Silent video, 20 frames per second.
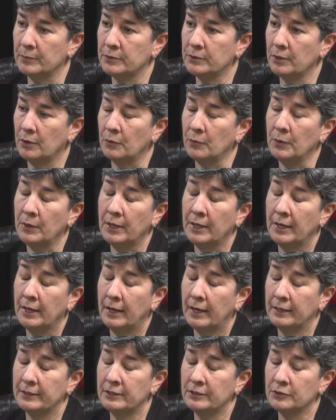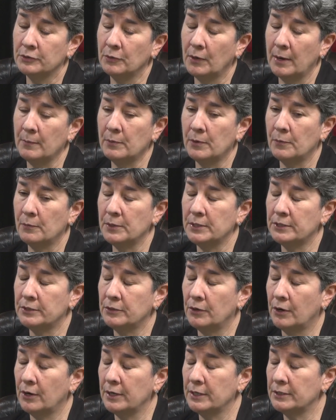So I described what we
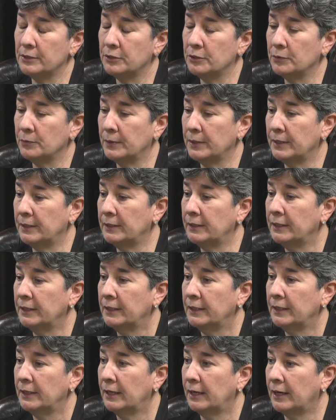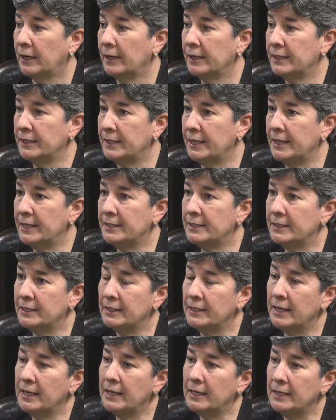started doing uh, in
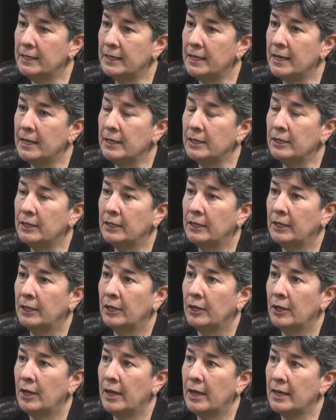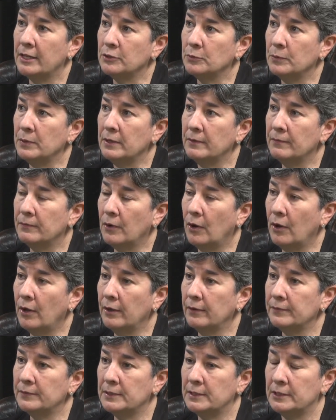1888 as we
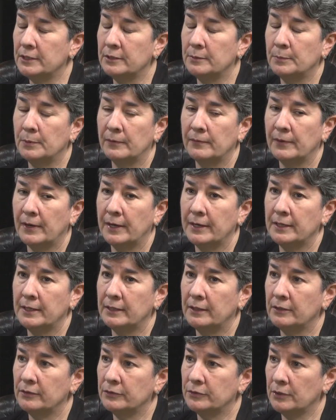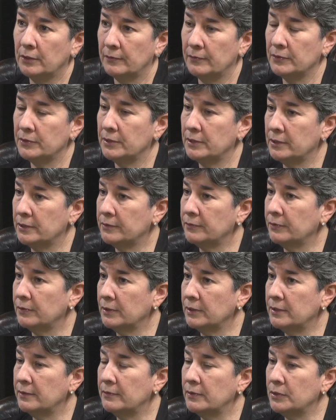evolved into providing services for
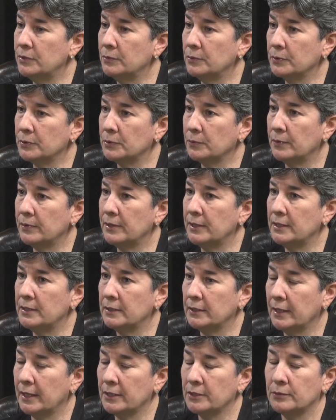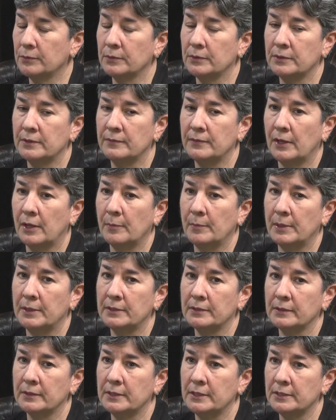individuals with intellectual and
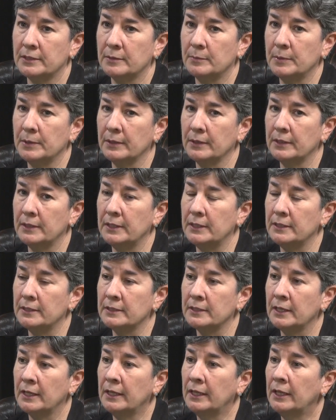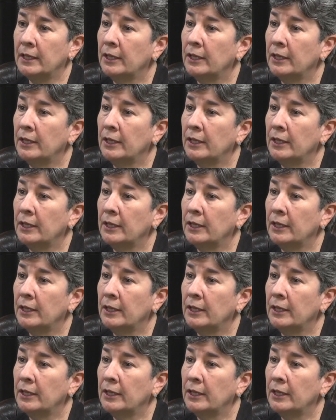developmental disabilities,